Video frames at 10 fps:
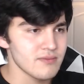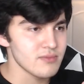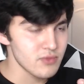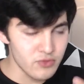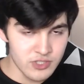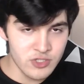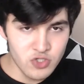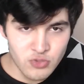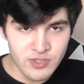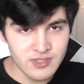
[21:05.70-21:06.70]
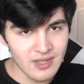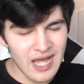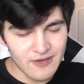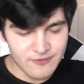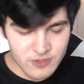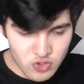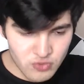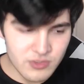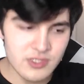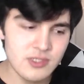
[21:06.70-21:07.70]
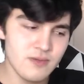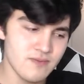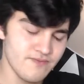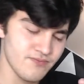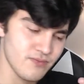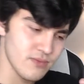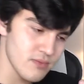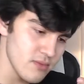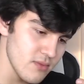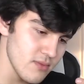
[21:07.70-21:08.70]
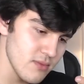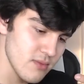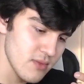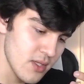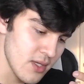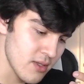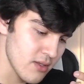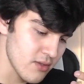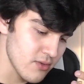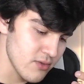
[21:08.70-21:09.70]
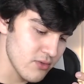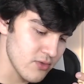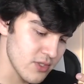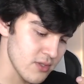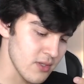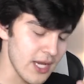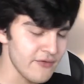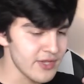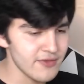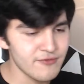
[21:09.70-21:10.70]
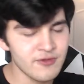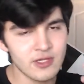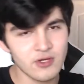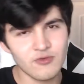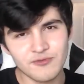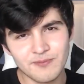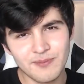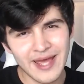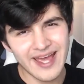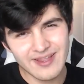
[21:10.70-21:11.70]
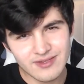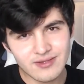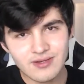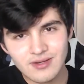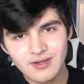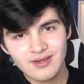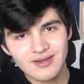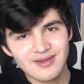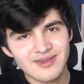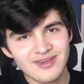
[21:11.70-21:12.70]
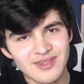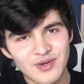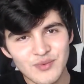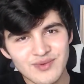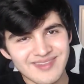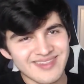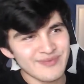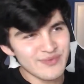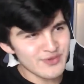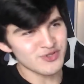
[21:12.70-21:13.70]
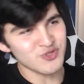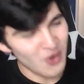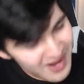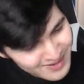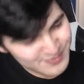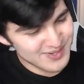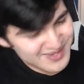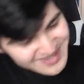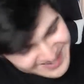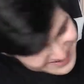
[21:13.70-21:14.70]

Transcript: those live instruments, and you still have that feeling of the band, you know, with drums like